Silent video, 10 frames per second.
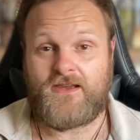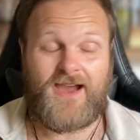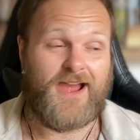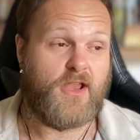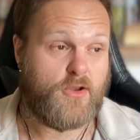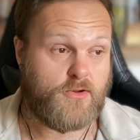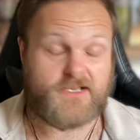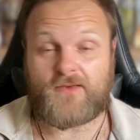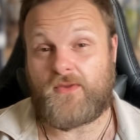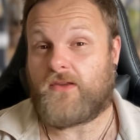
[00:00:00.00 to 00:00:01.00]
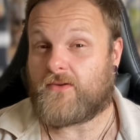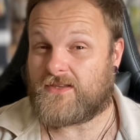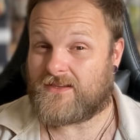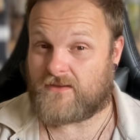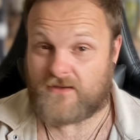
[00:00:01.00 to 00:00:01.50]
I know some of you are
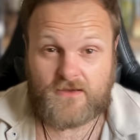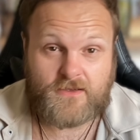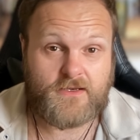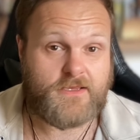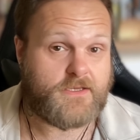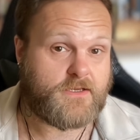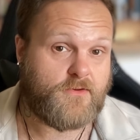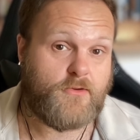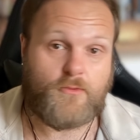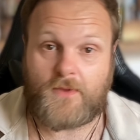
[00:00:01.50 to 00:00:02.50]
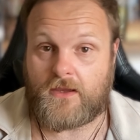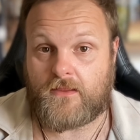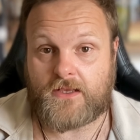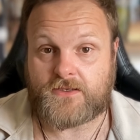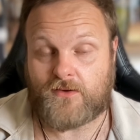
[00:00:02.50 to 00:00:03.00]
going to disagree with me, and
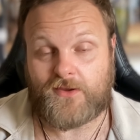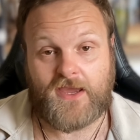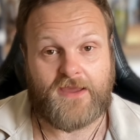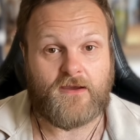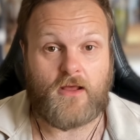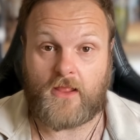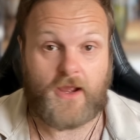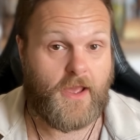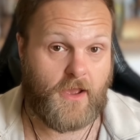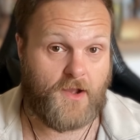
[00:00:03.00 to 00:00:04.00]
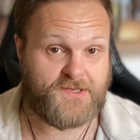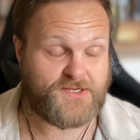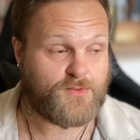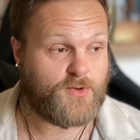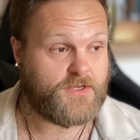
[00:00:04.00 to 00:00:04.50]
that's okay. Like I
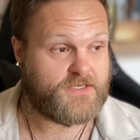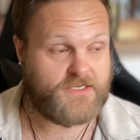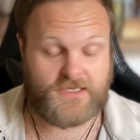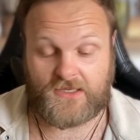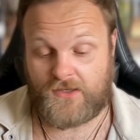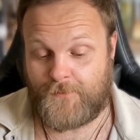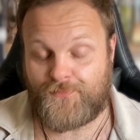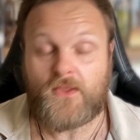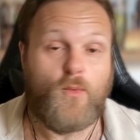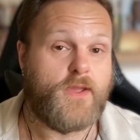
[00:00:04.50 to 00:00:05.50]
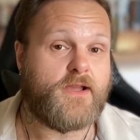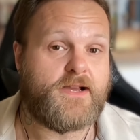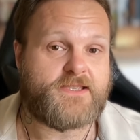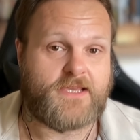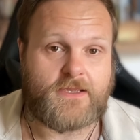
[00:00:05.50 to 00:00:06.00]
just want to see what you
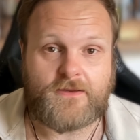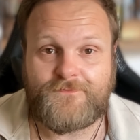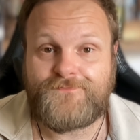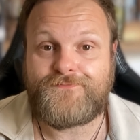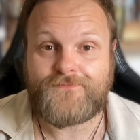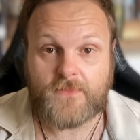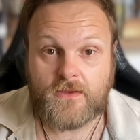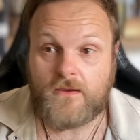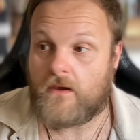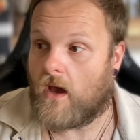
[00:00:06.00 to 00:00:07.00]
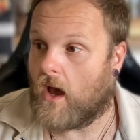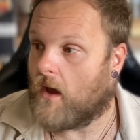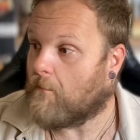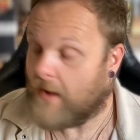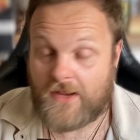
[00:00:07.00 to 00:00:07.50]
guys think.
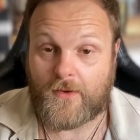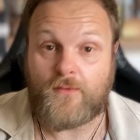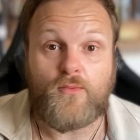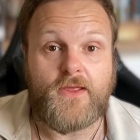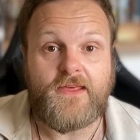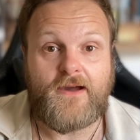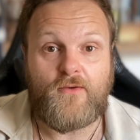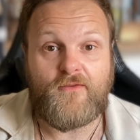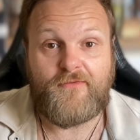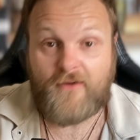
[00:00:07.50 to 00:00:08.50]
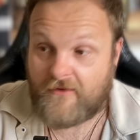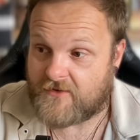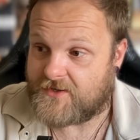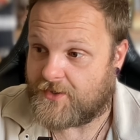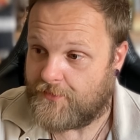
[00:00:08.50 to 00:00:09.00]
But anyway, without further
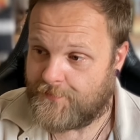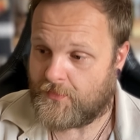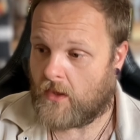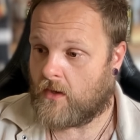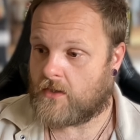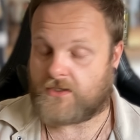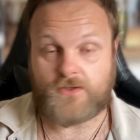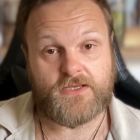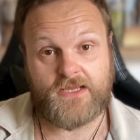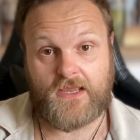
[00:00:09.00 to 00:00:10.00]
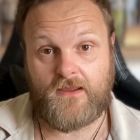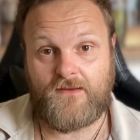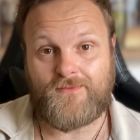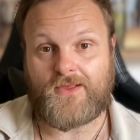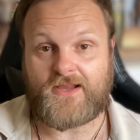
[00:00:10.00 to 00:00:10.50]
ado, so today,
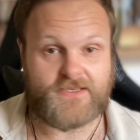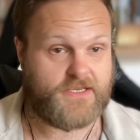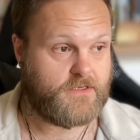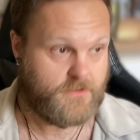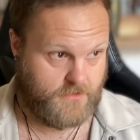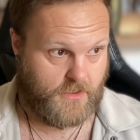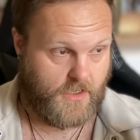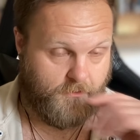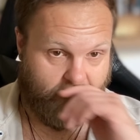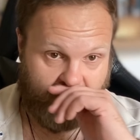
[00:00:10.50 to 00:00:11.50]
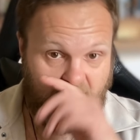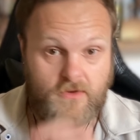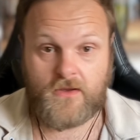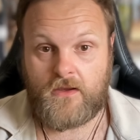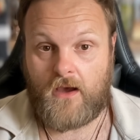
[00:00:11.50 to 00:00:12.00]
like I said before,
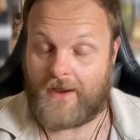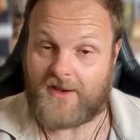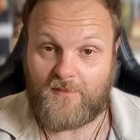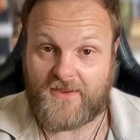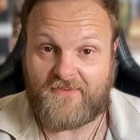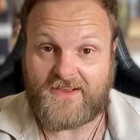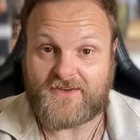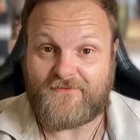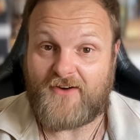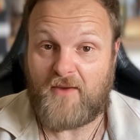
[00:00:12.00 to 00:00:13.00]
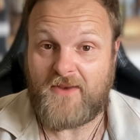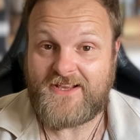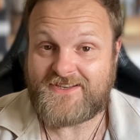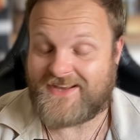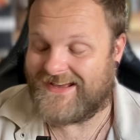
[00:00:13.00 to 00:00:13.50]
I can't believe that took 5
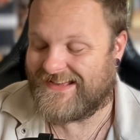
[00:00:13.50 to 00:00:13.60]
minutes.